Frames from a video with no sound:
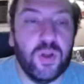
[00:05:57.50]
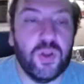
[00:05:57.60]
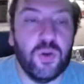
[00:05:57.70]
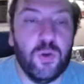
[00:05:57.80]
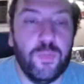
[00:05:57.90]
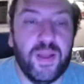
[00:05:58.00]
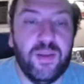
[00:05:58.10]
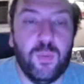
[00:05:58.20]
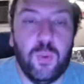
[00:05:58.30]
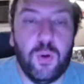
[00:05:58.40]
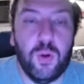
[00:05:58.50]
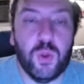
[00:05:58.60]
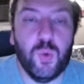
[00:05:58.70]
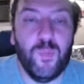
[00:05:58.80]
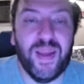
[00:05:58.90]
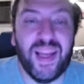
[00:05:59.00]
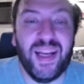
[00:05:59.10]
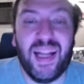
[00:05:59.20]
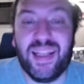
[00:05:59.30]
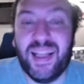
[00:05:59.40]
are opened, the worlds will be
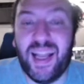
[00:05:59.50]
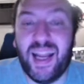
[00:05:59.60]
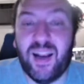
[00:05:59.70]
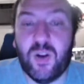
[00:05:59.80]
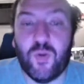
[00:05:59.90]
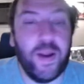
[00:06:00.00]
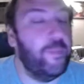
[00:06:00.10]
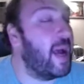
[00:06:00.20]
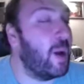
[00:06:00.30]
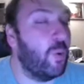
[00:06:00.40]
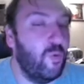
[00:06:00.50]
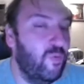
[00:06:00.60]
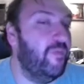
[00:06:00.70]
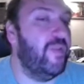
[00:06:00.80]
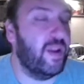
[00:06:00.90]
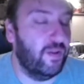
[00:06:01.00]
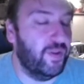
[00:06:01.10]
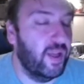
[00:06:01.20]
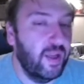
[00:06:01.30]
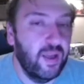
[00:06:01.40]
connected and a great power revealed.
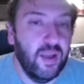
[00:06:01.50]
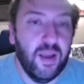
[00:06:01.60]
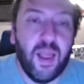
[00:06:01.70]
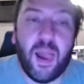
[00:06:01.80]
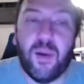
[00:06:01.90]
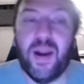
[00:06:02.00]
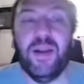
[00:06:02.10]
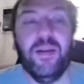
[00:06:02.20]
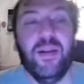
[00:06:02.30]
All right.